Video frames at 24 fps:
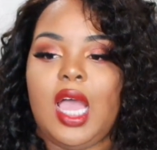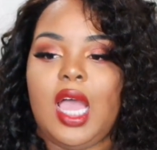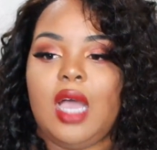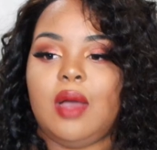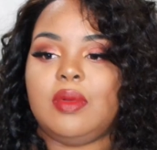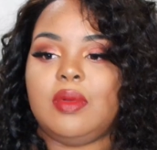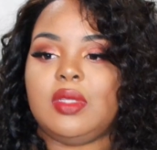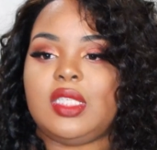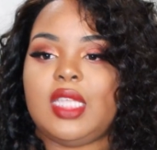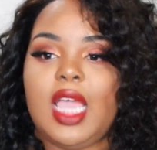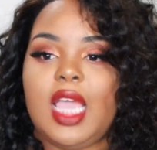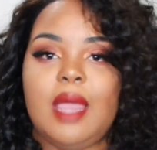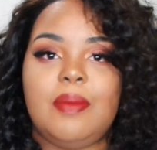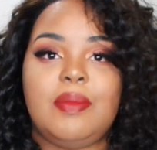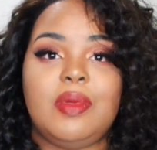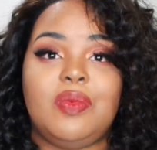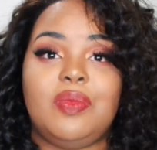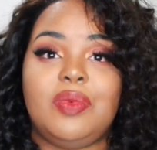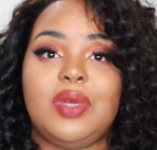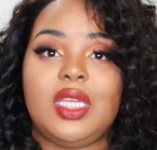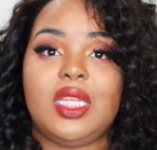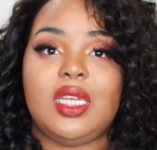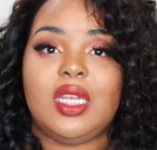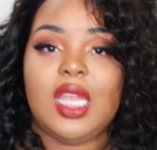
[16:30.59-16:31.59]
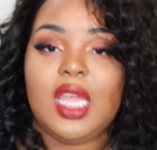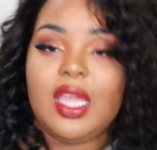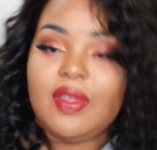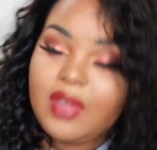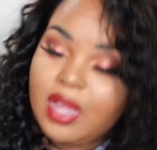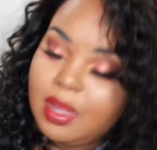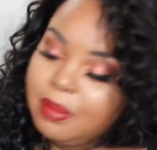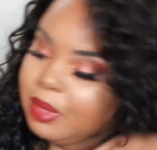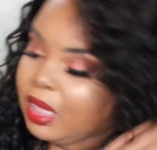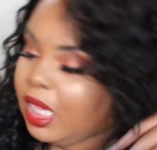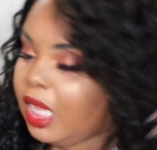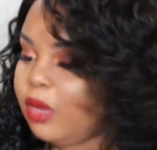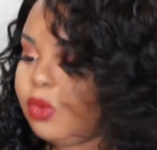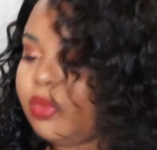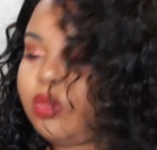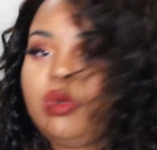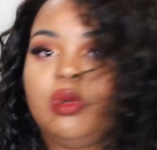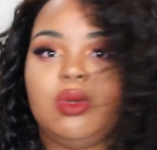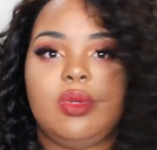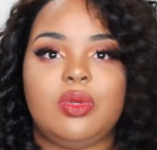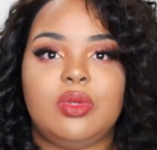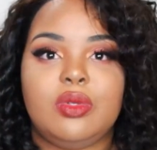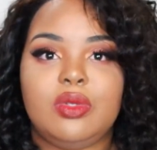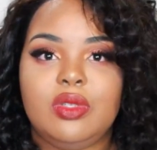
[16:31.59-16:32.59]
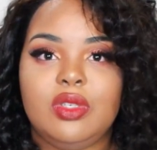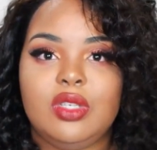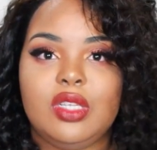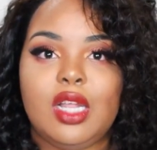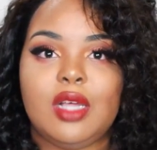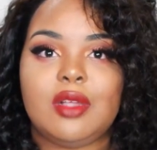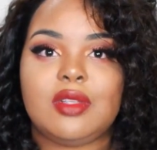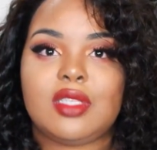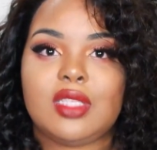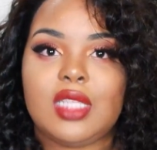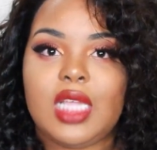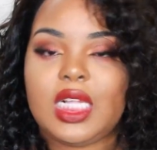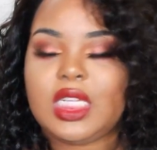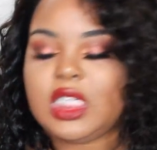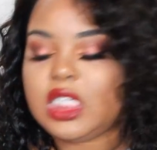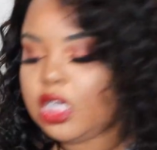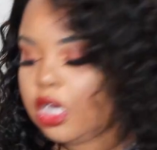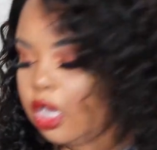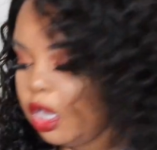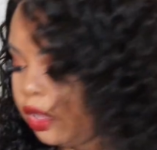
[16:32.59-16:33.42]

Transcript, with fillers: I was happy when he left I'd be like whoo you know snatch it